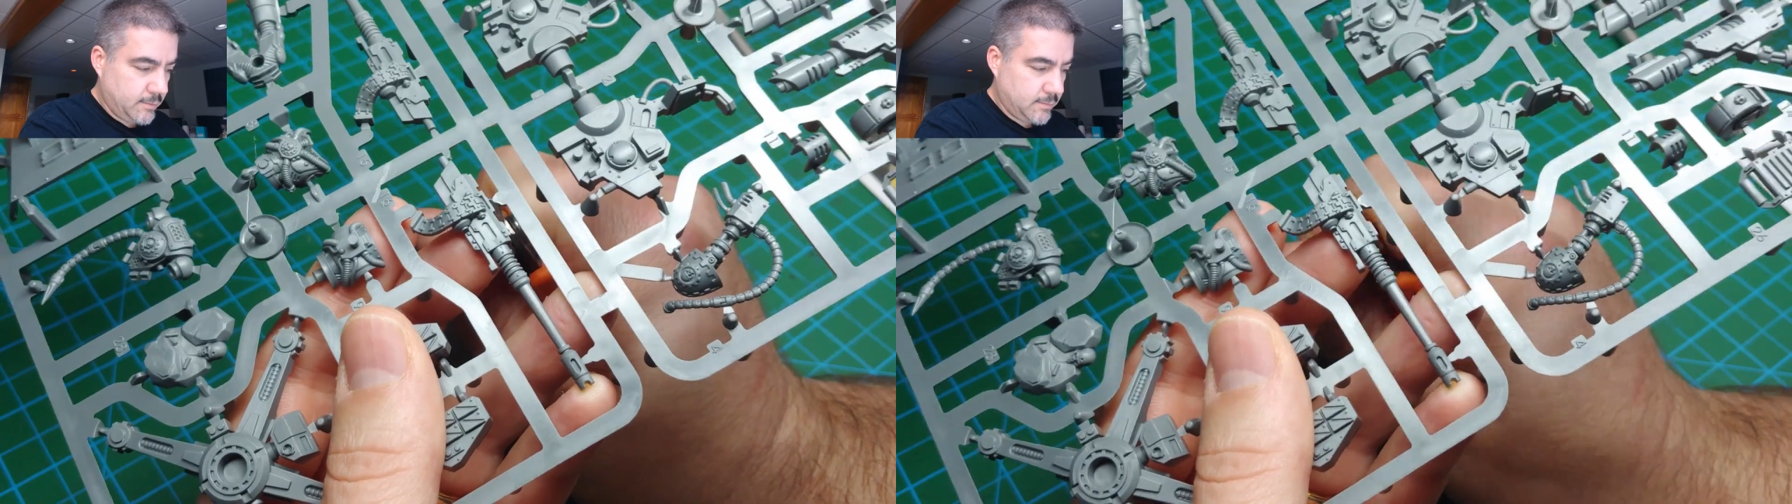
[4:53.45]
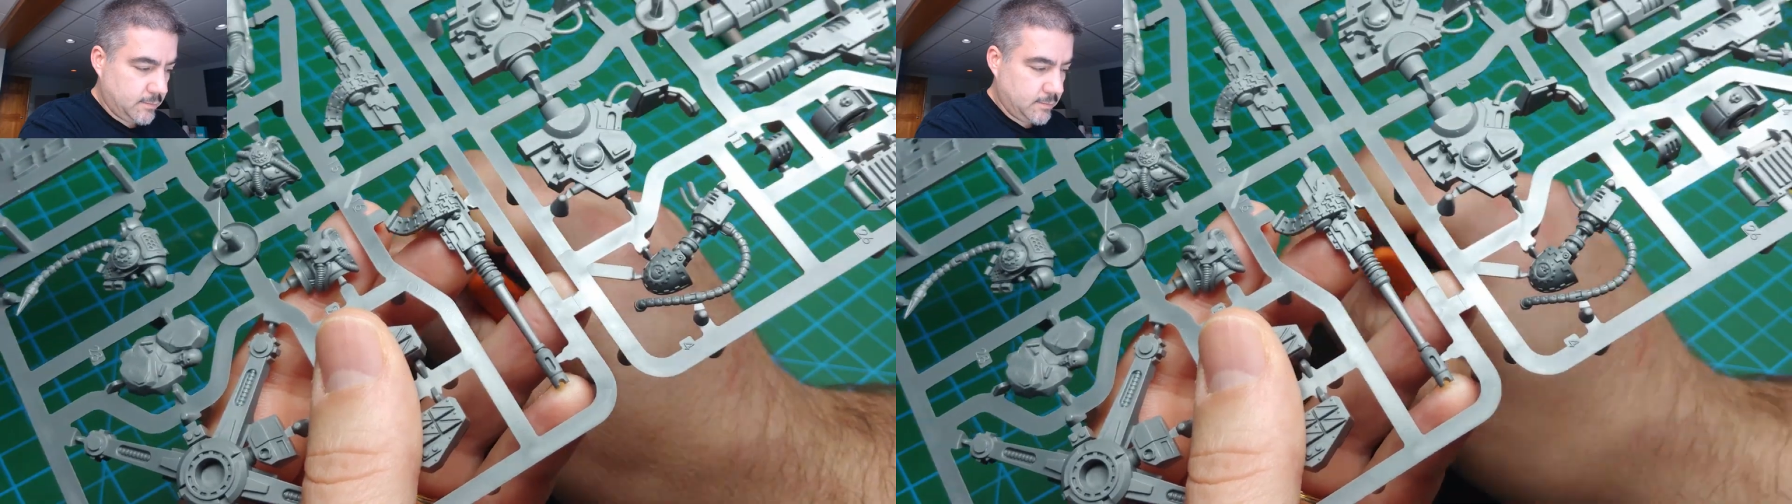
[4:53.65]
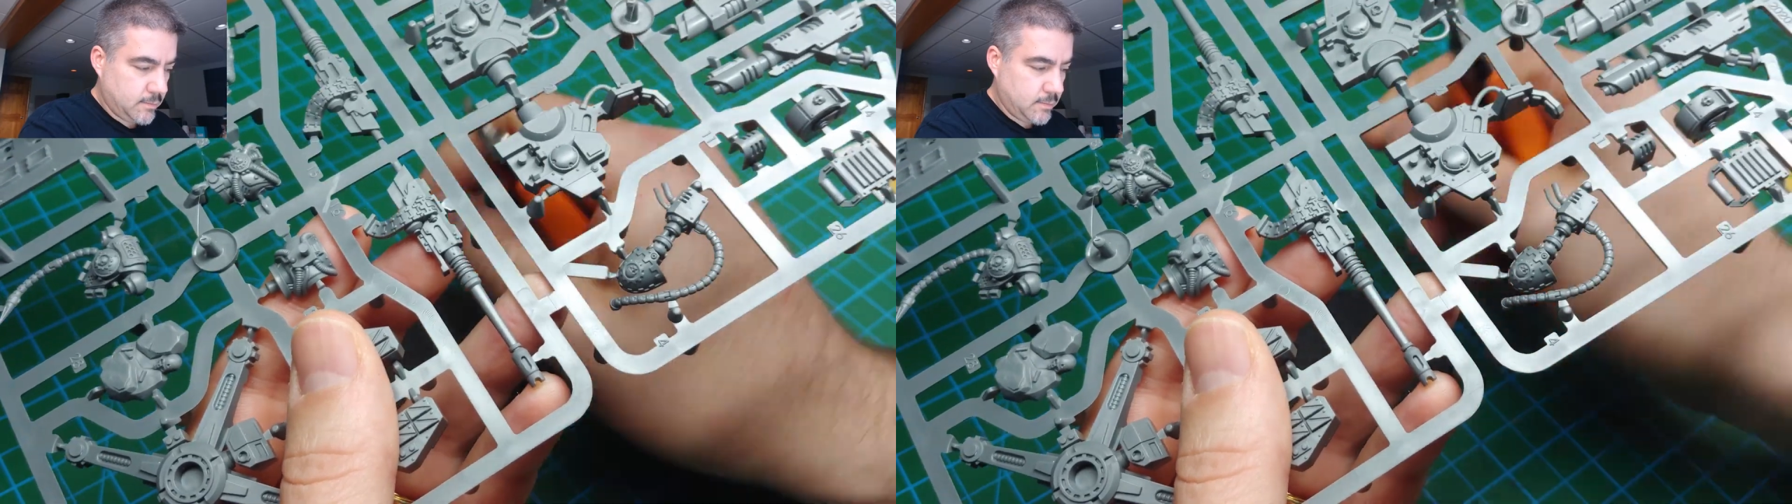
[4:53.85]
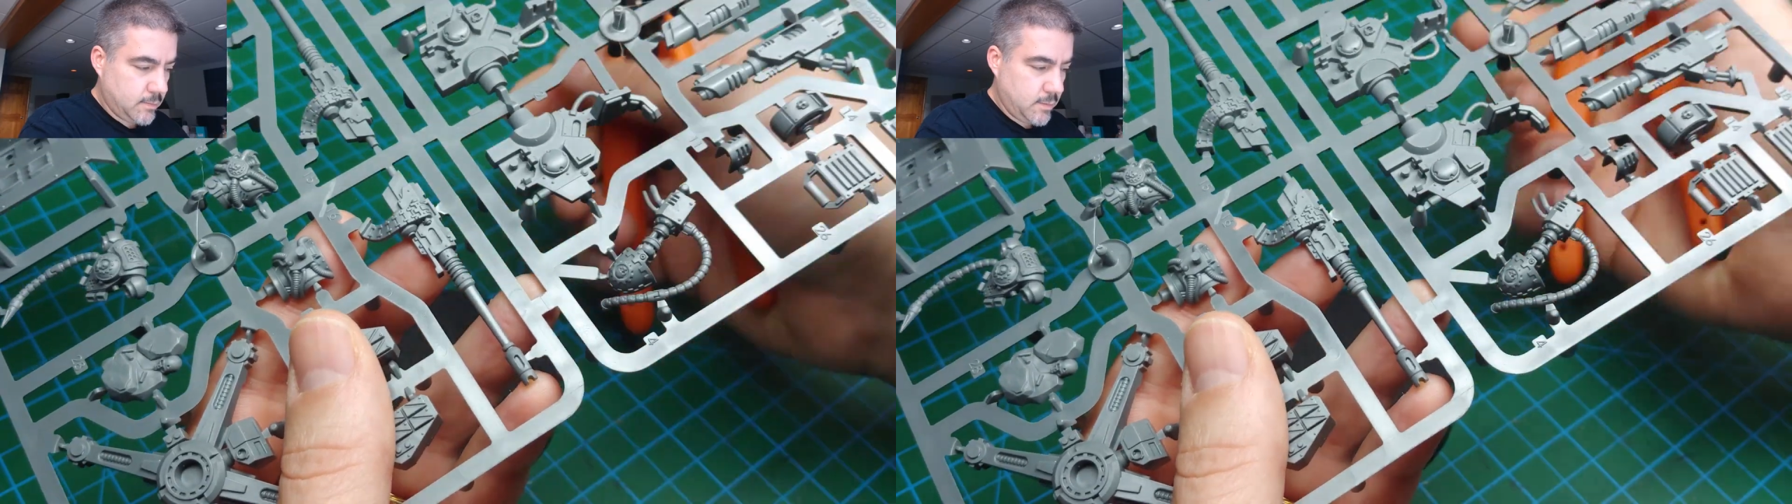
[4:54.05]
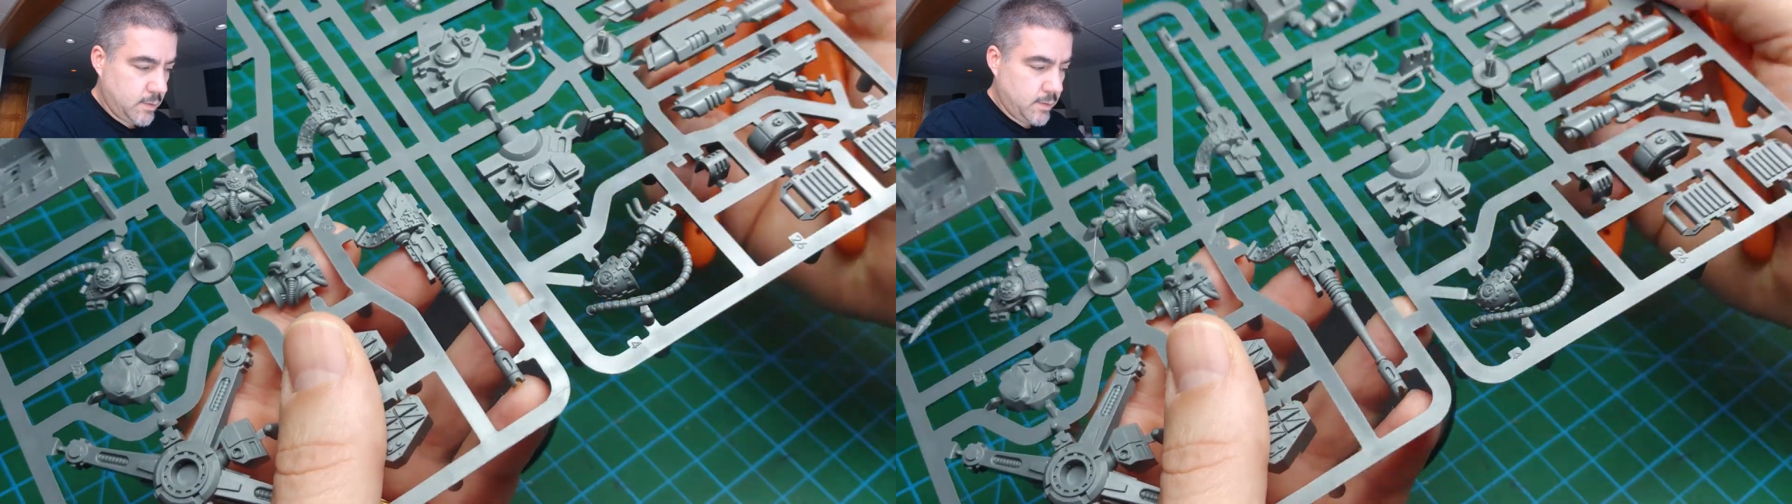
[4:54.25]

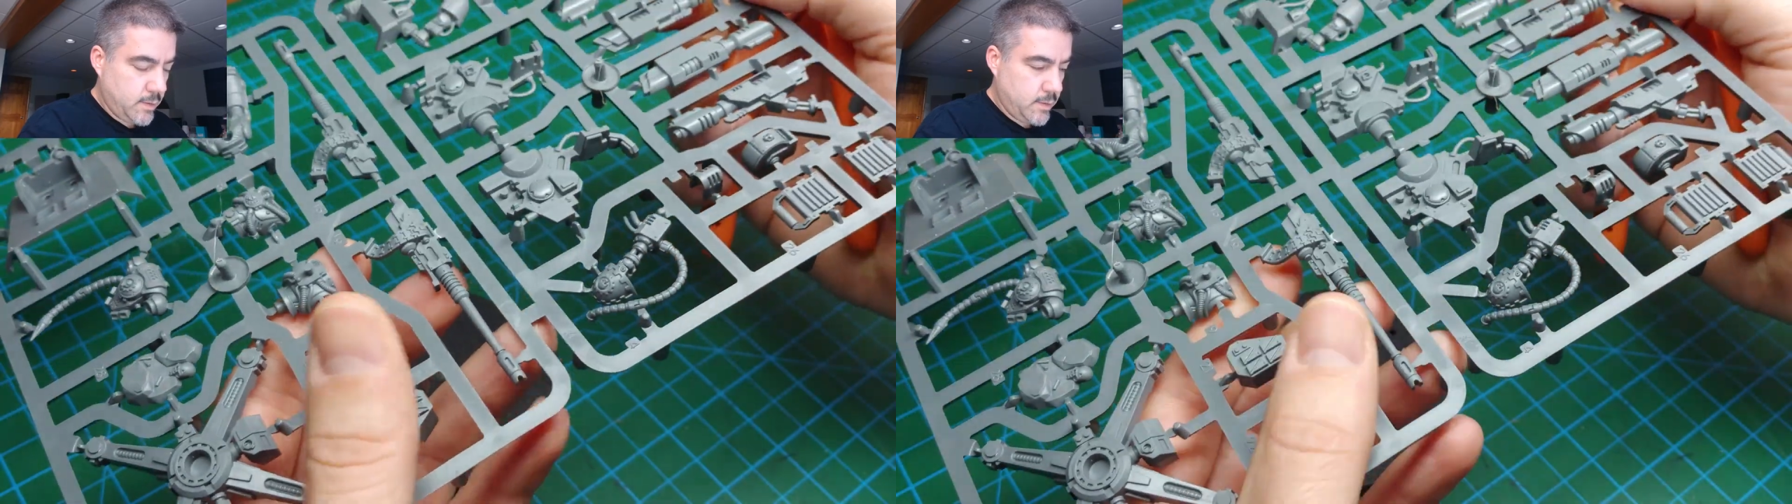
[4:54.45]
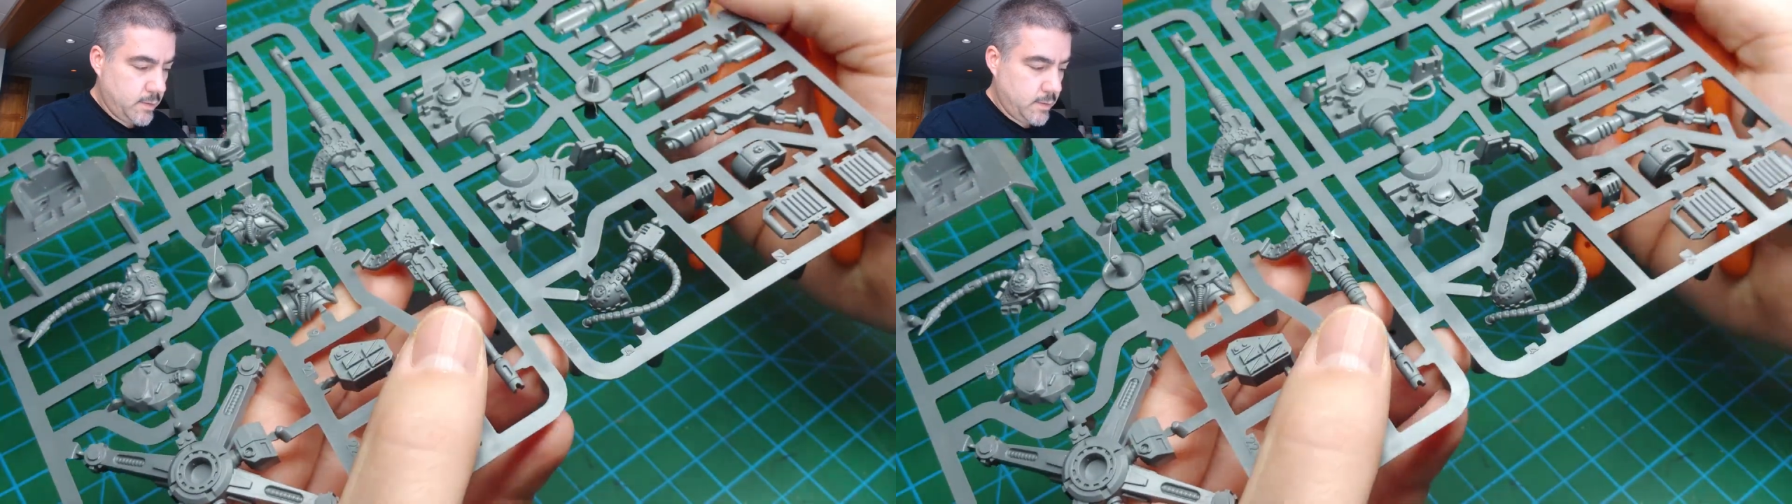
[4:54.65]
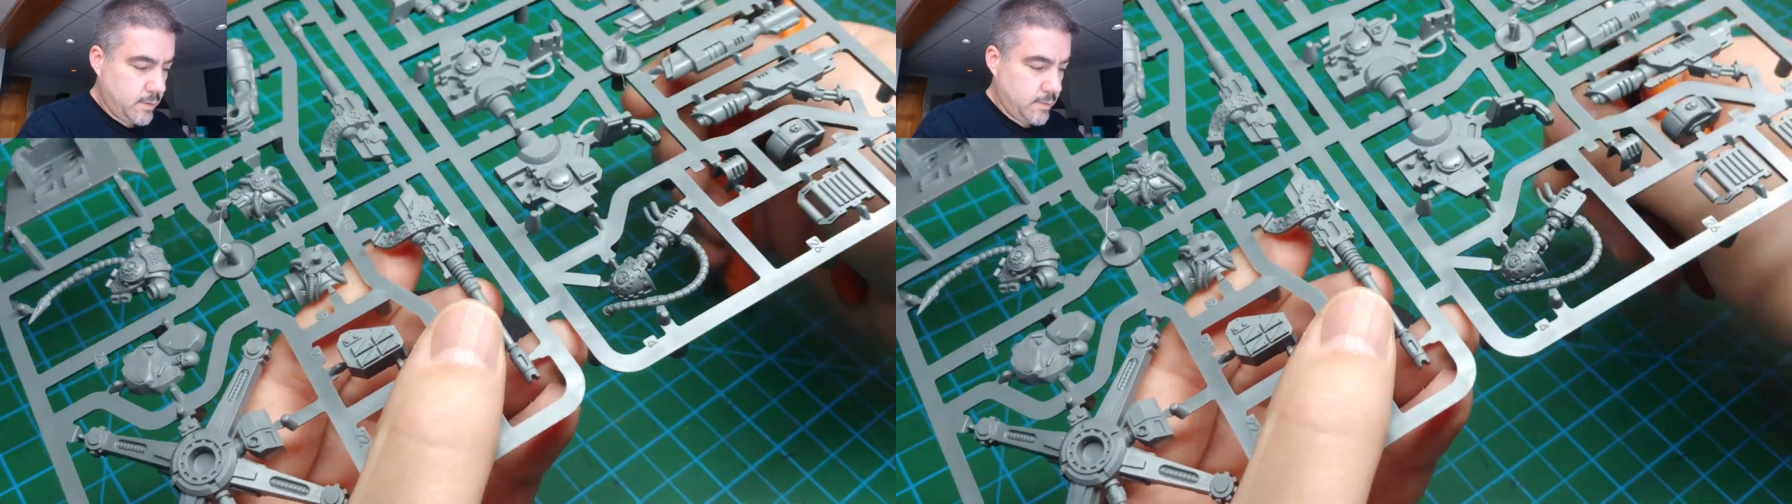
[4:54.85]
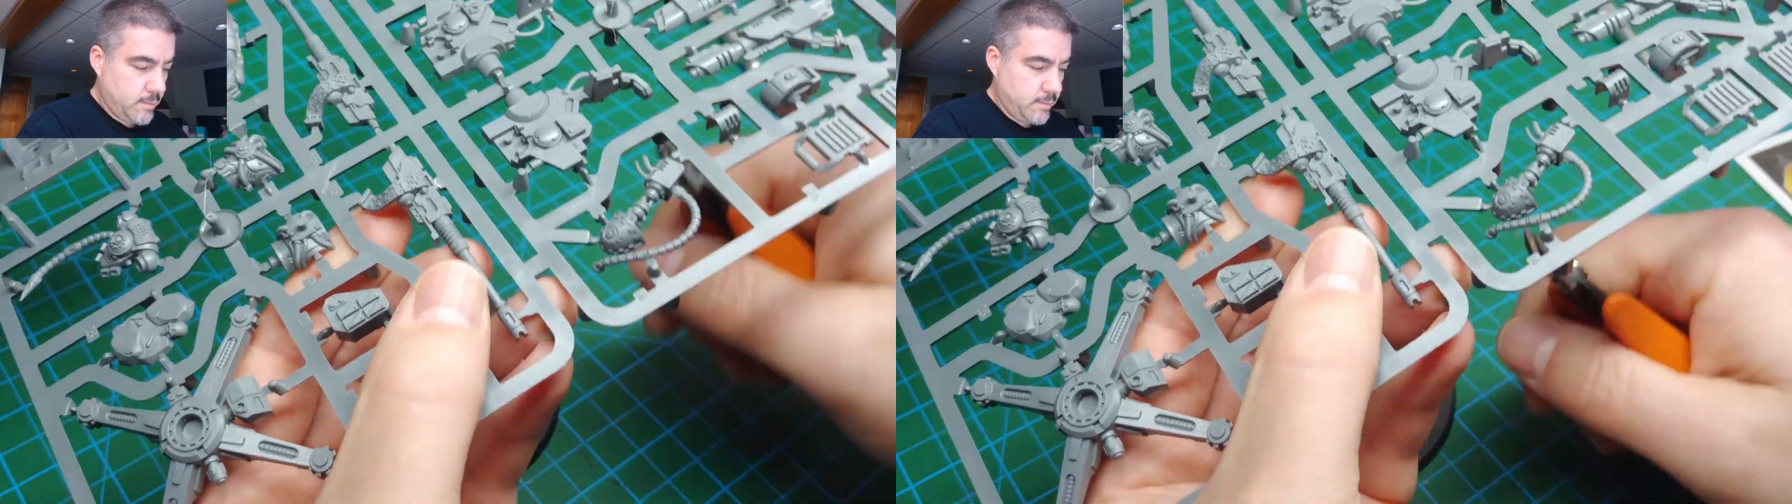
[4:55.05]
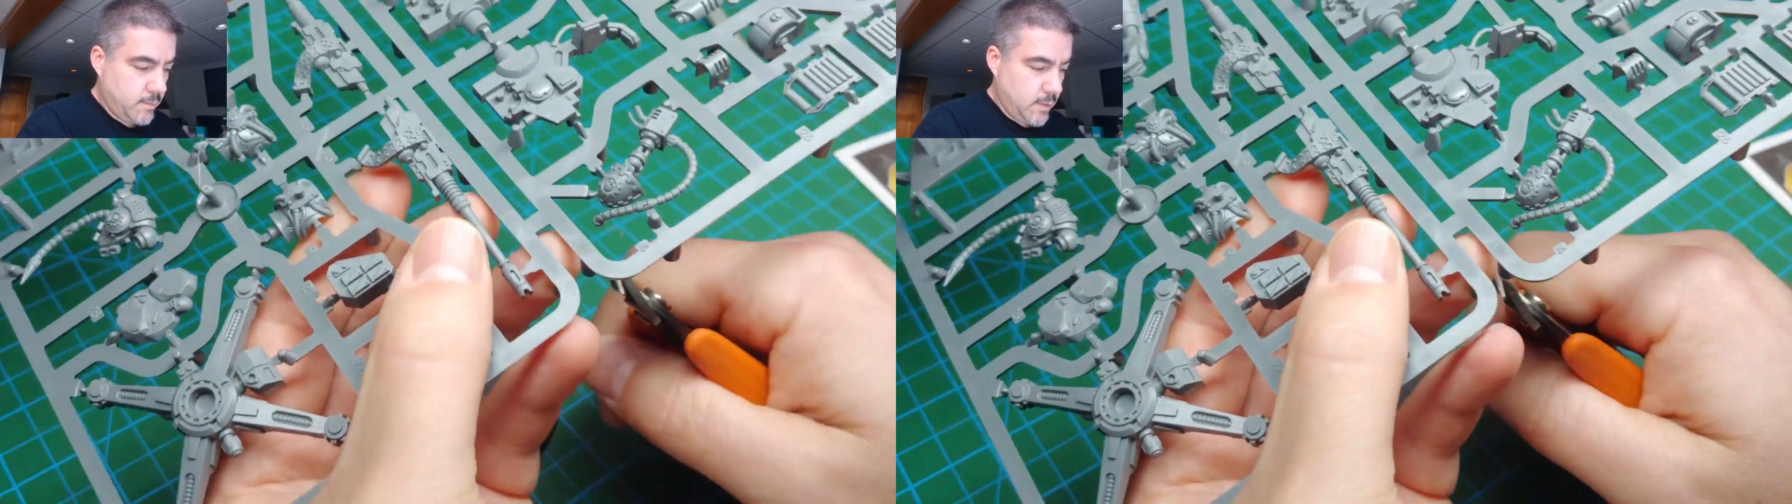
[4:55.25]

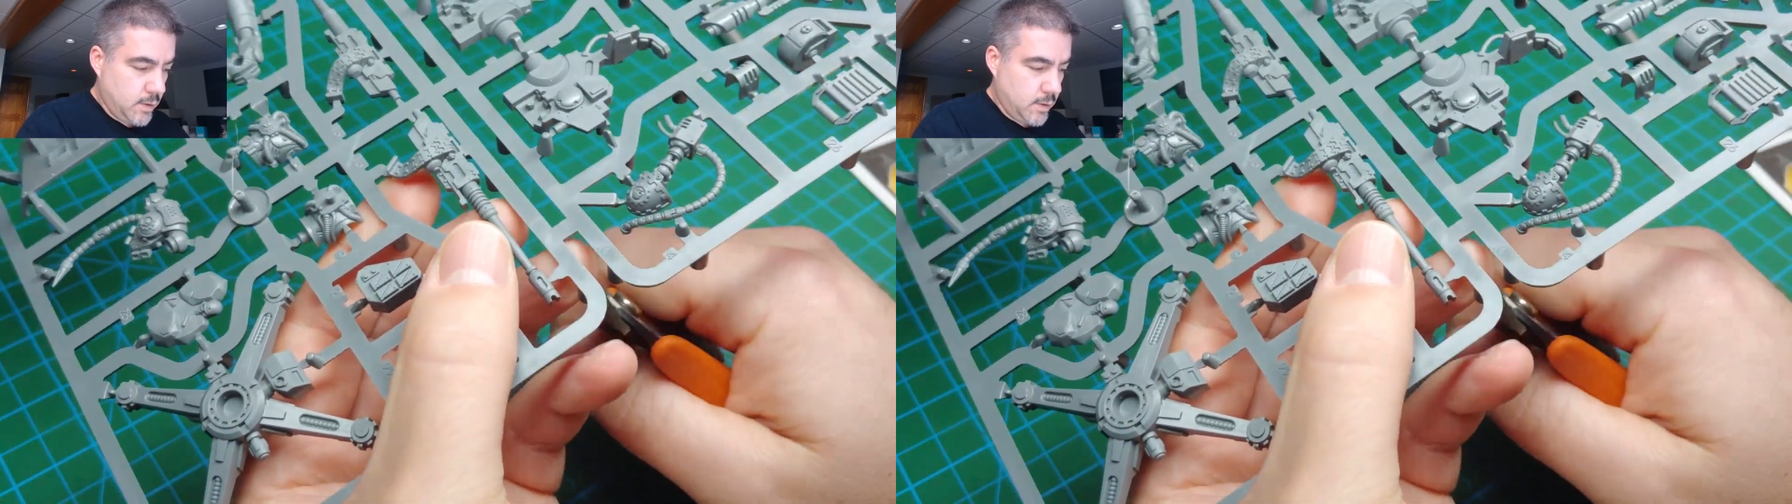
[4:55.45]
You